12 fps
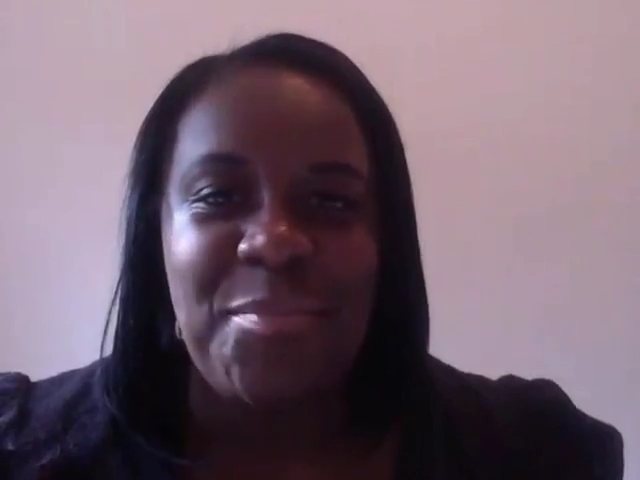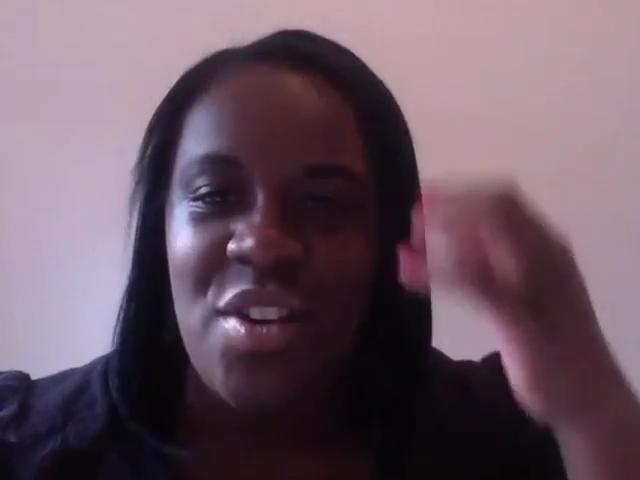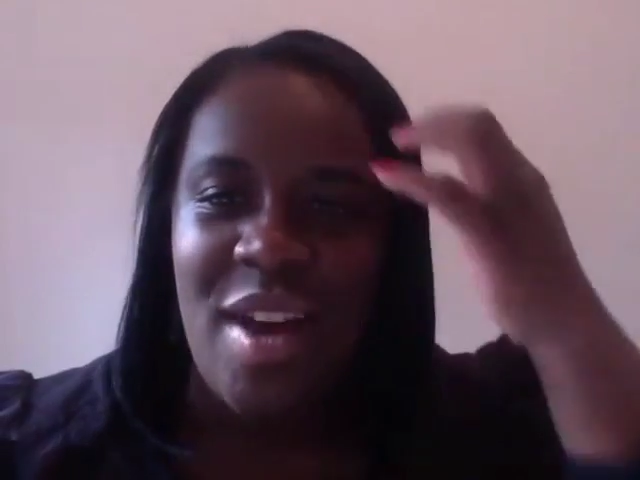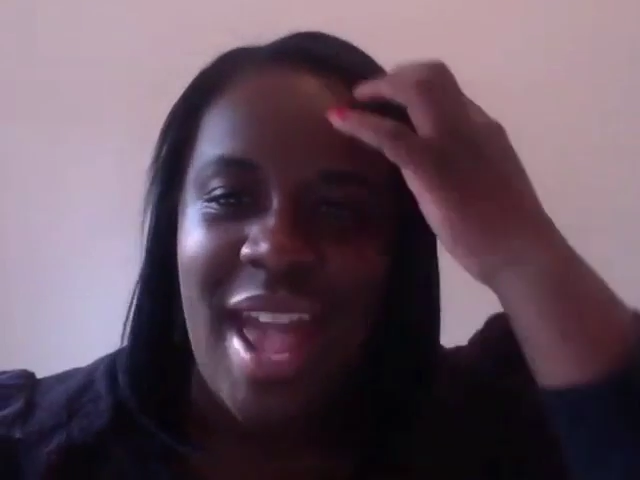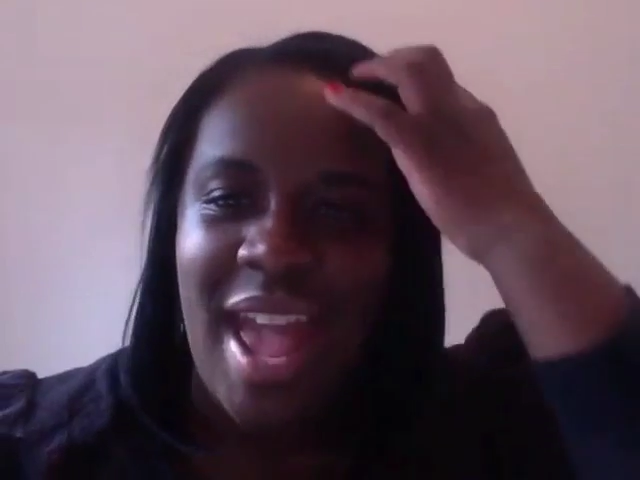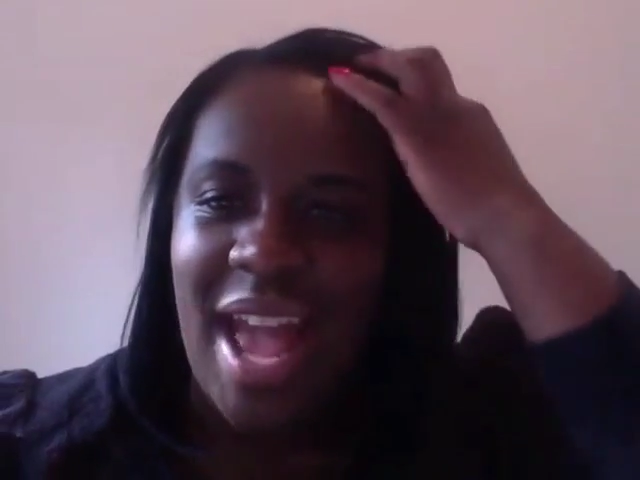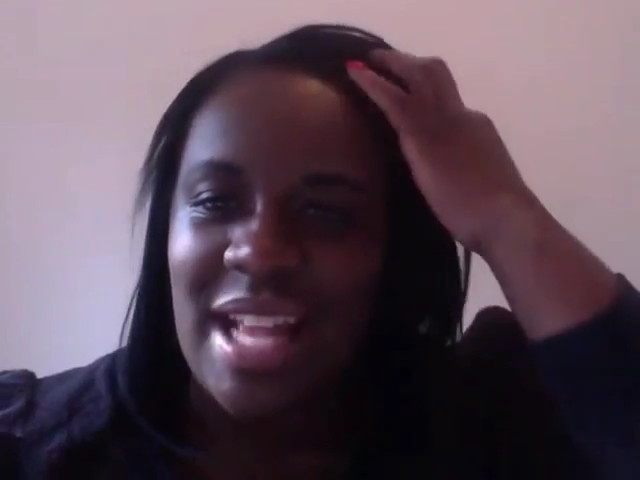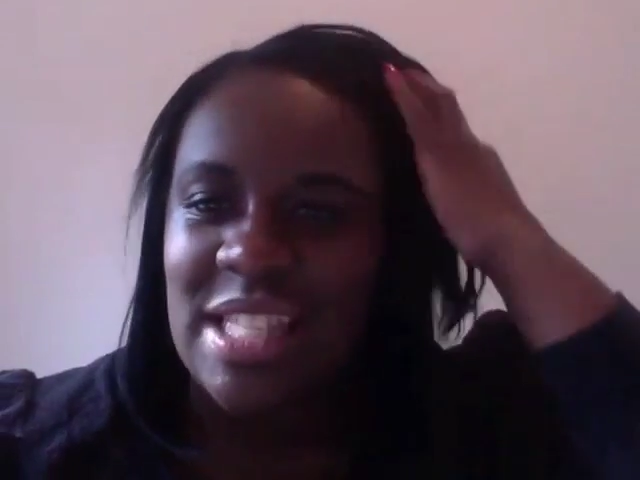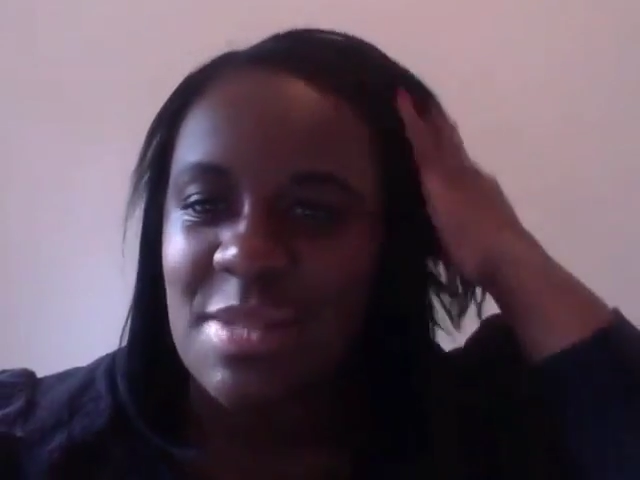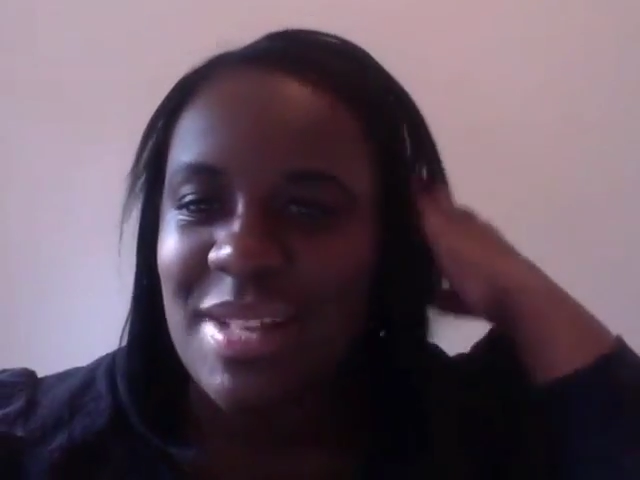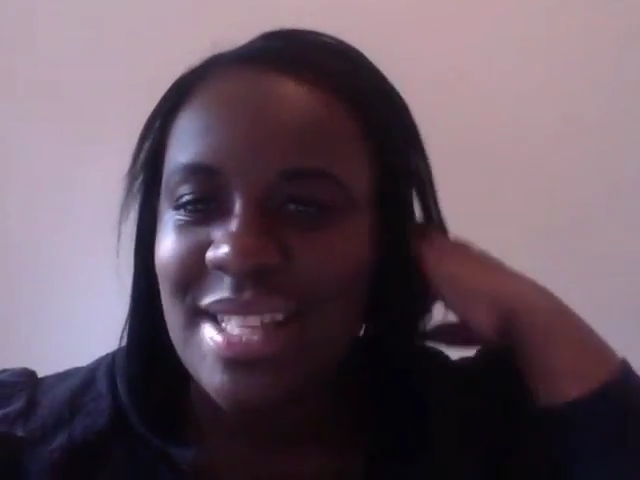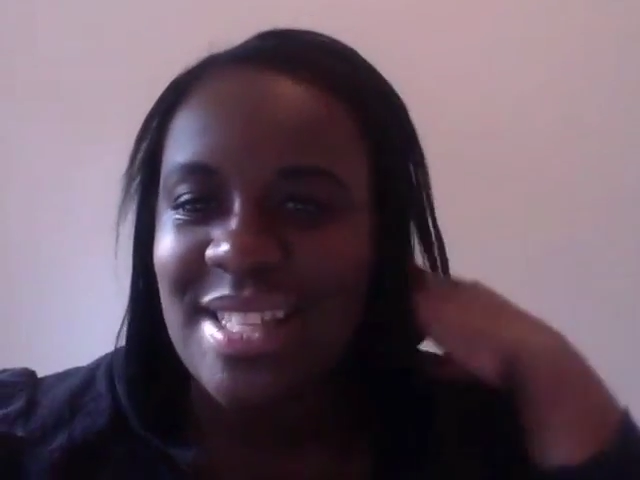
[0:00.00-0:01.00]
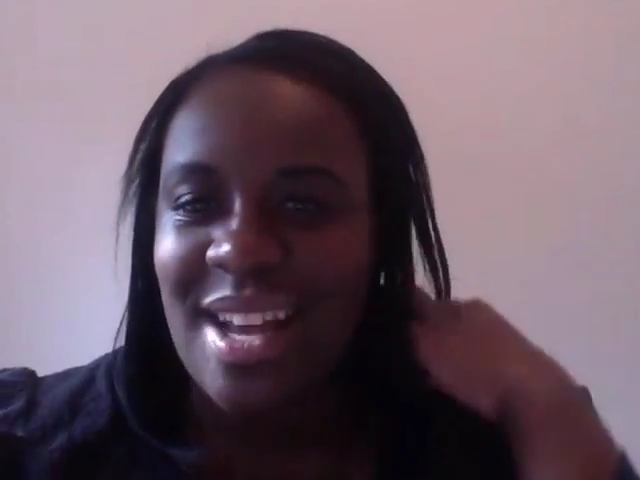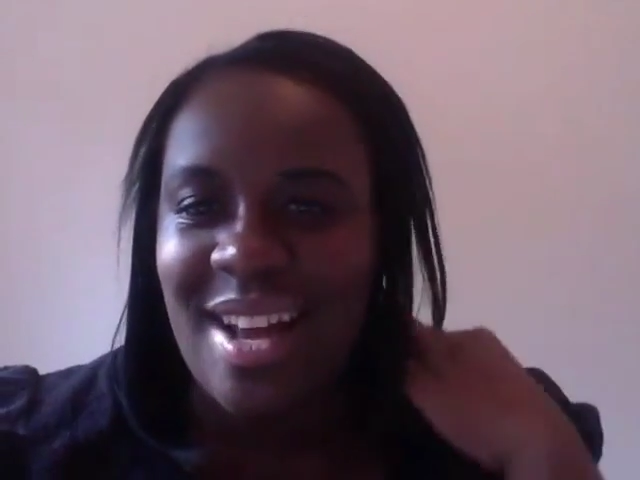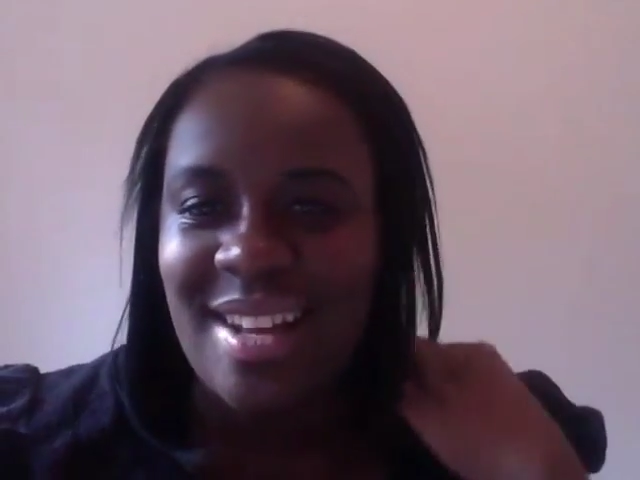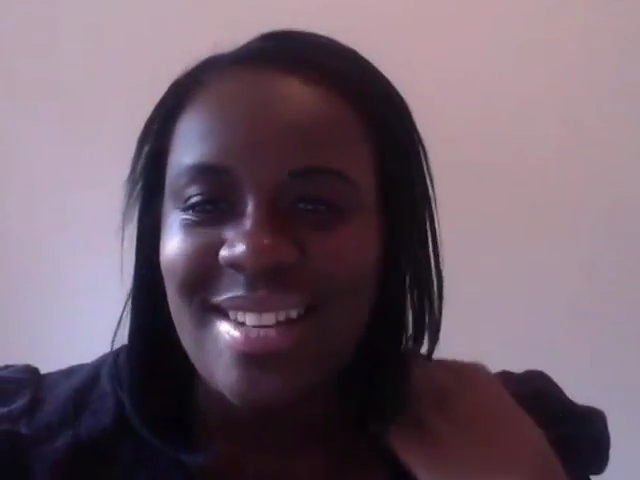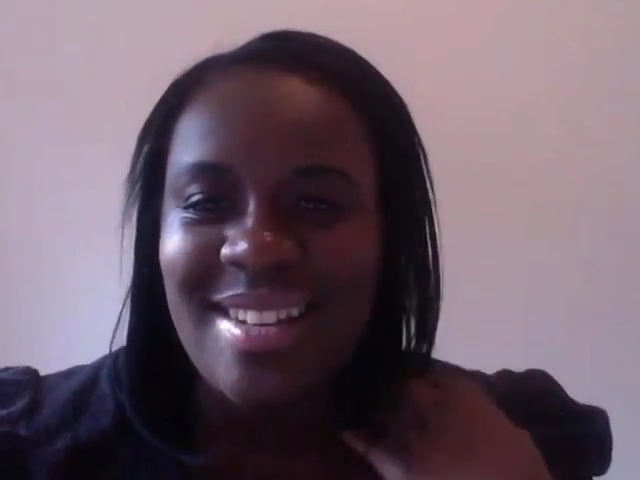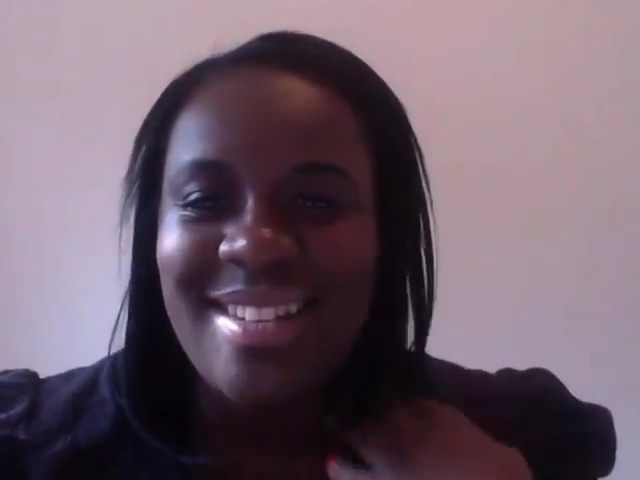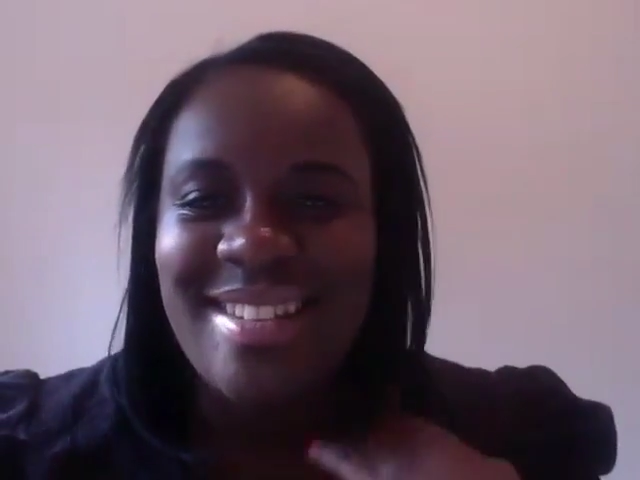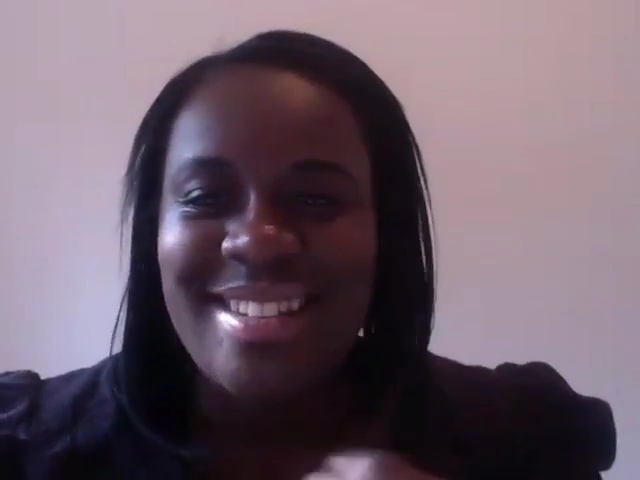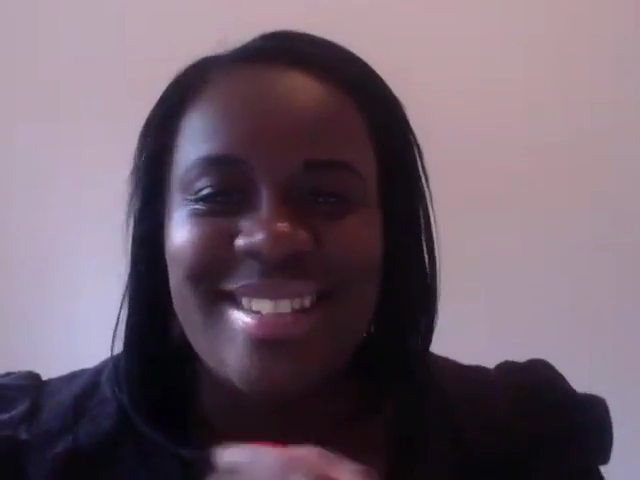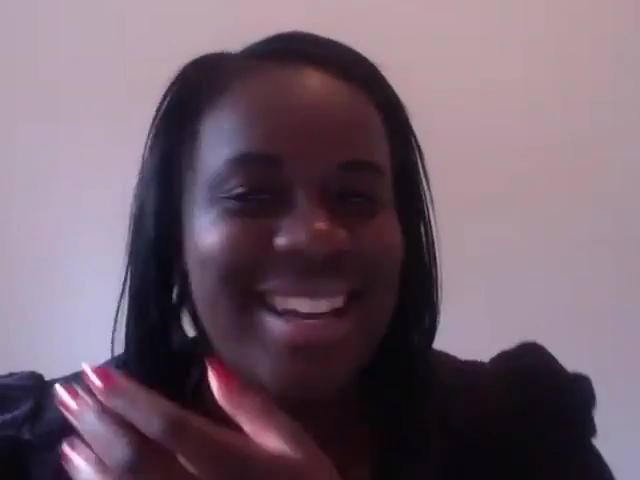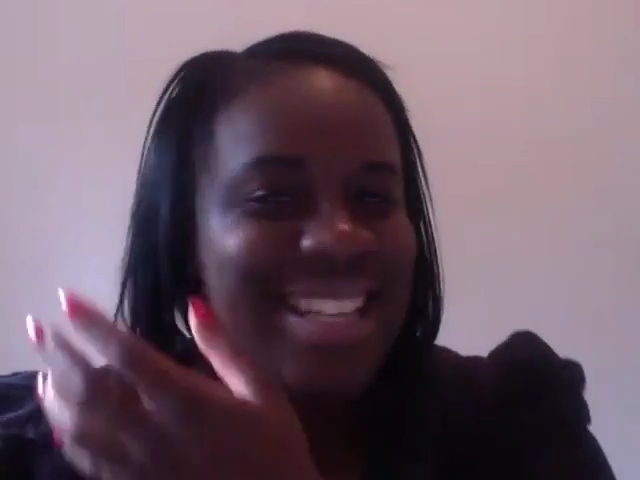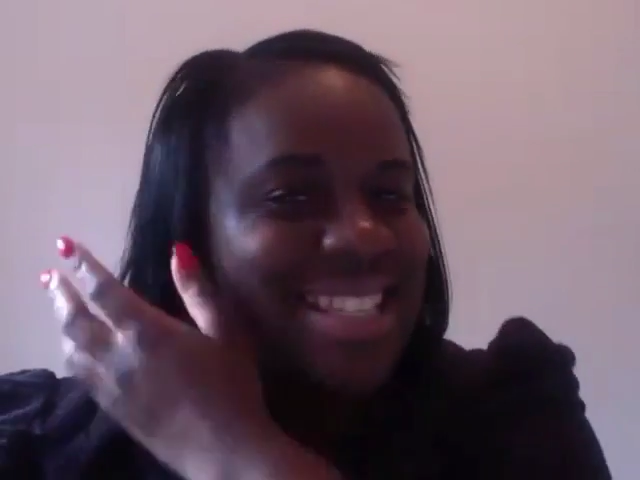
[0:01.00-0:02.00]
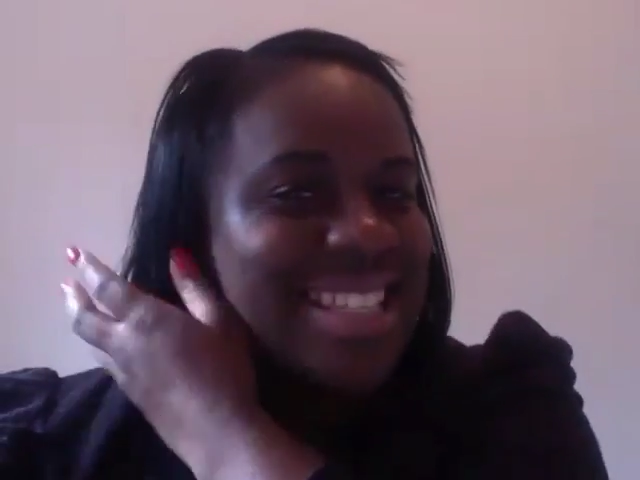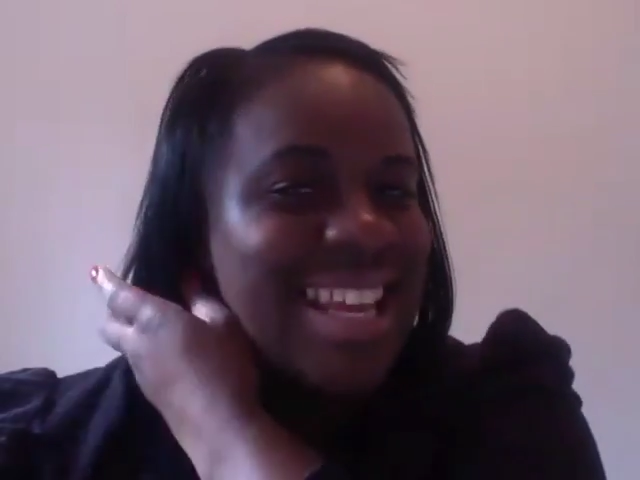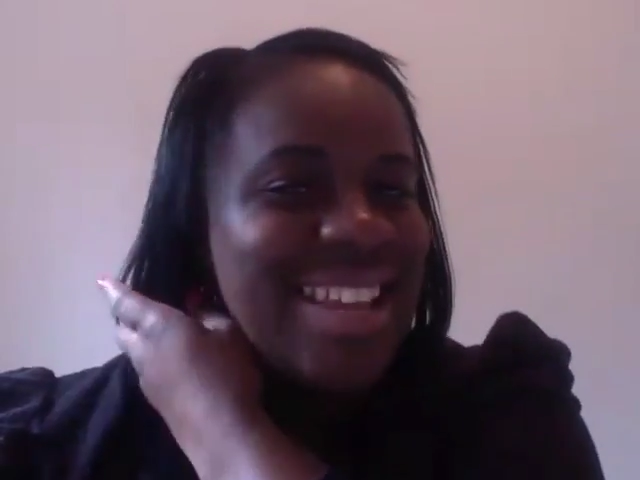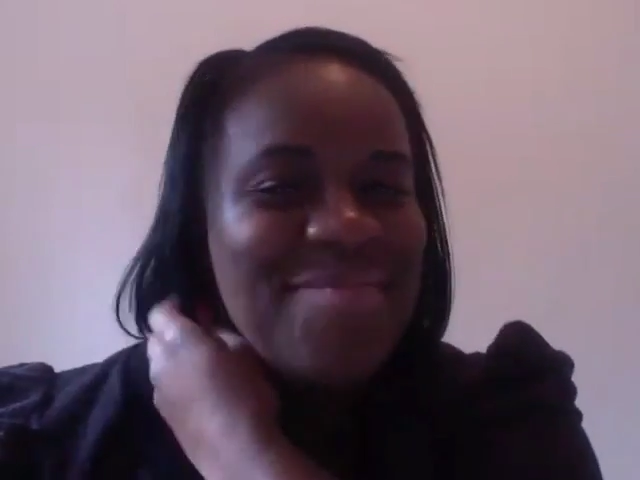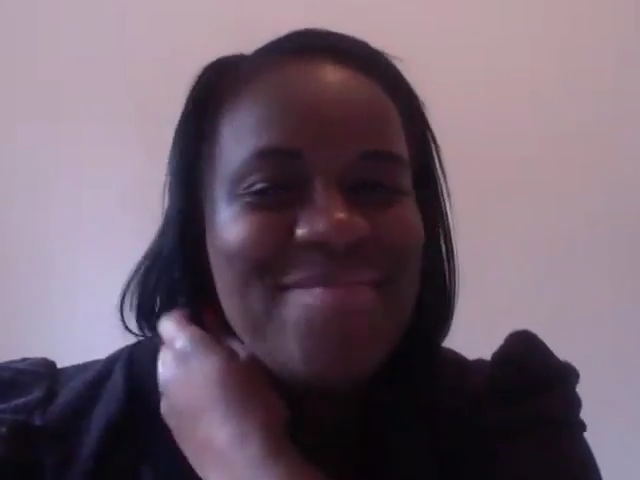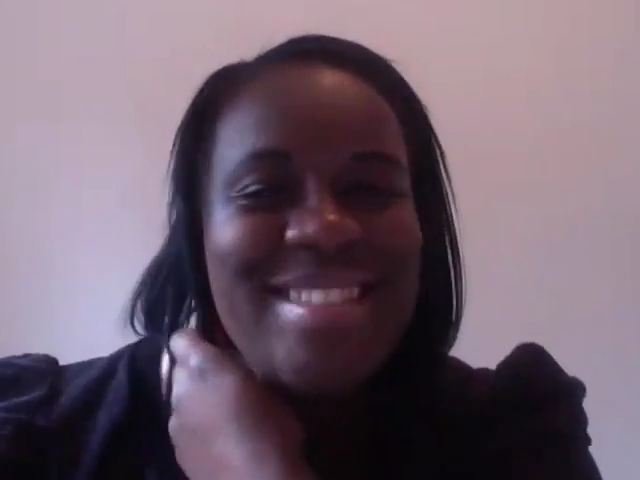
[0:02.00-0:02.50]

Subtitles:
Your hair has to be done nicely,